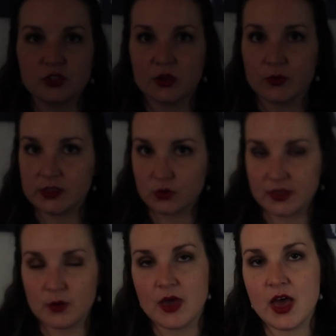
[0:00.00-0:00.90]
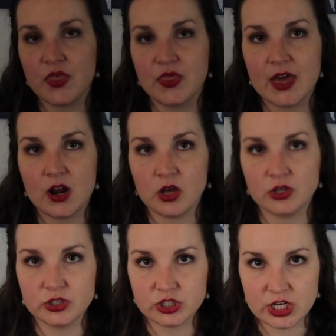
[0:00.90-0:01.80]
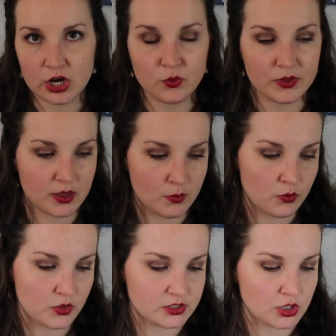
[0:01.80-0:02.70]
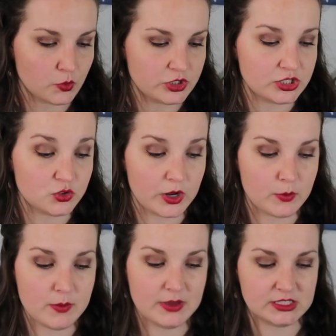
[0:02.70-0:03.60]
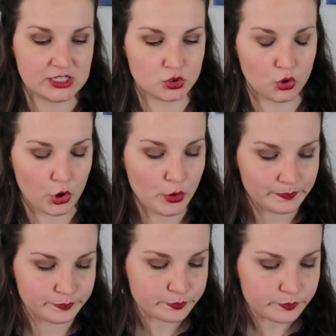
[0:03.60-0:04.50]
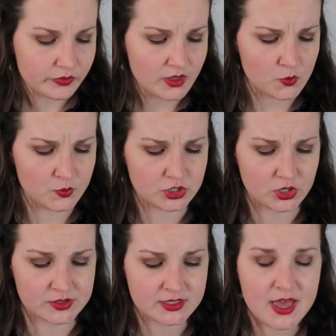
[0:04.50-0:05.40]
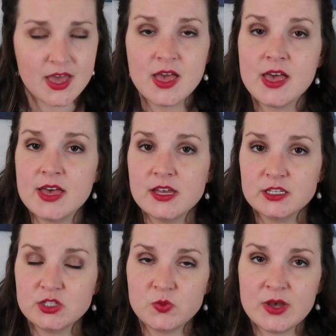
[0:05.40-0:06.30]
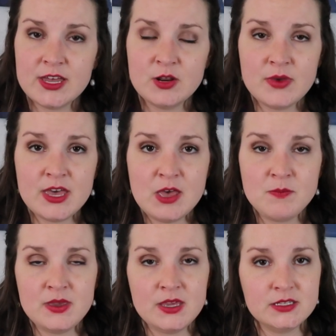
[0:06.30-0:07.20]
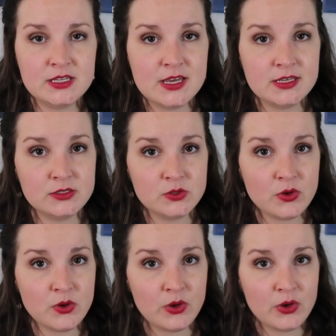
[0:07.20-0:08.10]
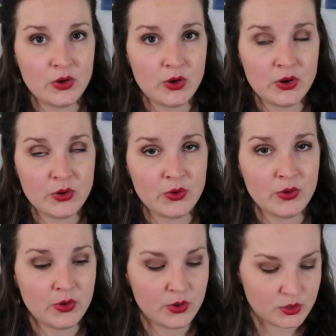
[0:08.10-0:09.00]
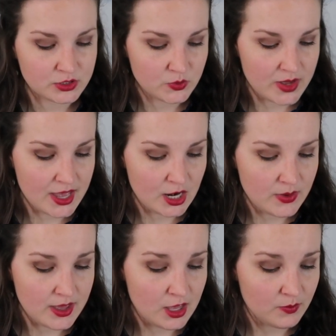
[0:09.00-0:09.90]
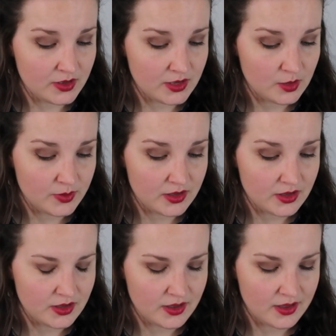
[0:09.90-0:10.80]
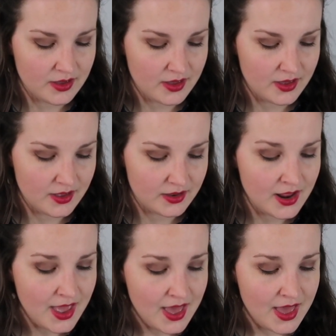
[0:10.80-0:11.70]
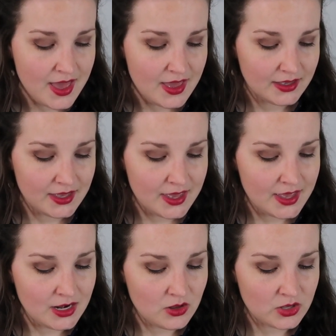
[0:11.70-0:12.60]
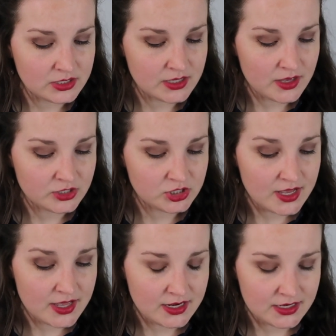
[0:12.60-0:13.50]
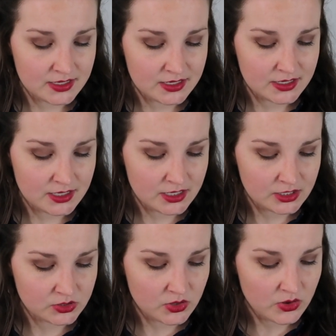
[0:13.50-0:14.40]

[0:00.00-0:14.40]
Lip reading: they read the rhythm, then I'll share with them the song, which is Duerme mi tesoro, which goes, Duerme mi tesoro, duerme mi bien, que los angelitos